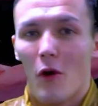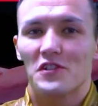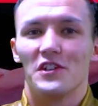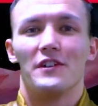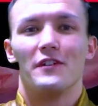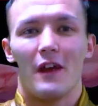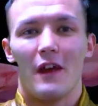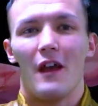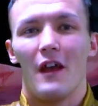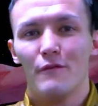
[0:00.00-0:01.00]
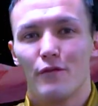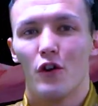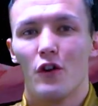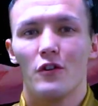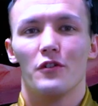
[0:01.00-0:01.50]
boxing,
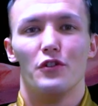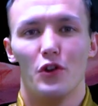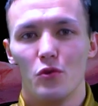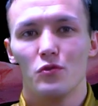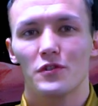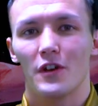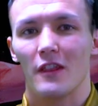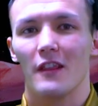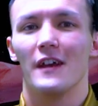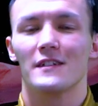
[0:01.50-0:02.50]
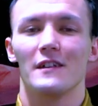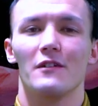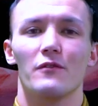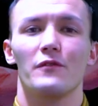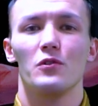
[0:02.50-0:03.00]
info, news and latest
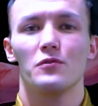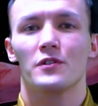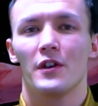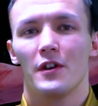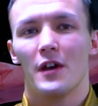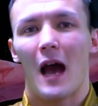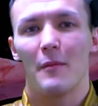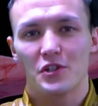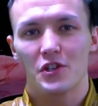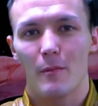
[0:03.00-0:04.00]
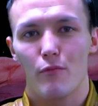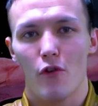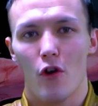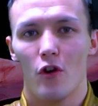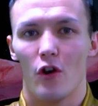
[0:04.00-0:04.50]
interviews, amateur and
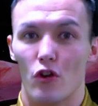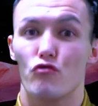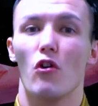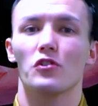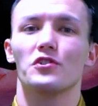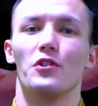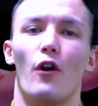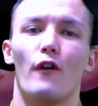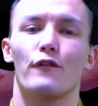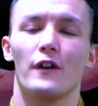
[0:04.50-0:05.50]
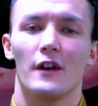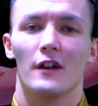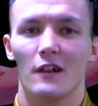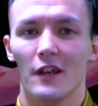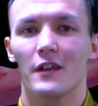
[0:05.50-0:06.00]
pro, across and off,
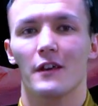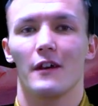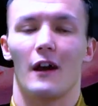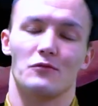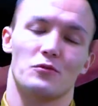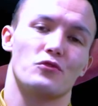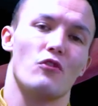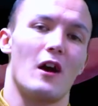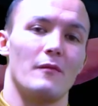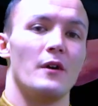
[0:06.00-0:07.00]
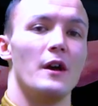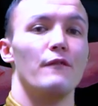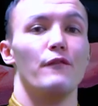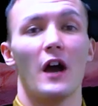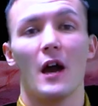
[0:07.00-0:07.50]
click and subscribe.
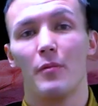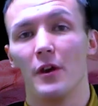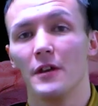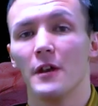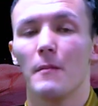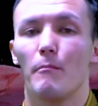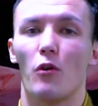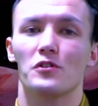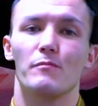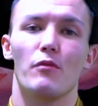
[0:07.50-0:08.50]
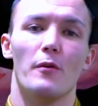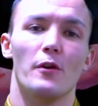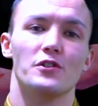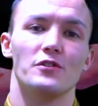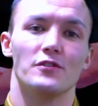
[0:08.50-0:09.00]
VIP Boxing
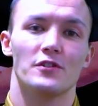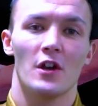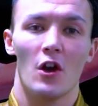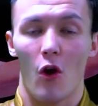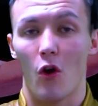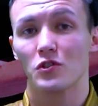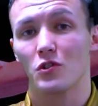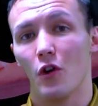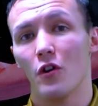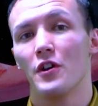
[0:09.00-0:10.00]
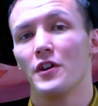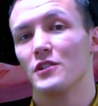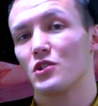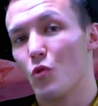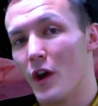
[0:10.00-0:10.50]
Promotions. Also,
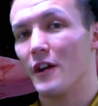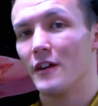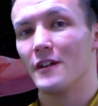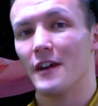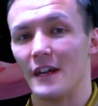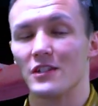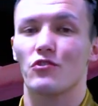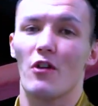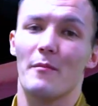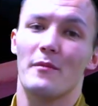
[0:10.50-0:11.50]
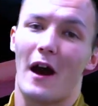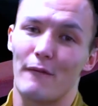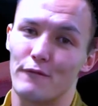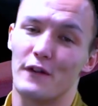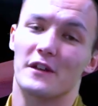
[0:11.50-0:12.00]
Twitter, Instagram
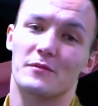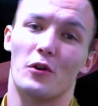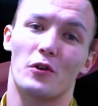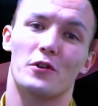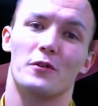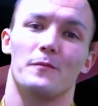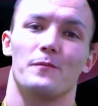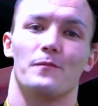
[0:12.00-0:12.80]
and Facebook.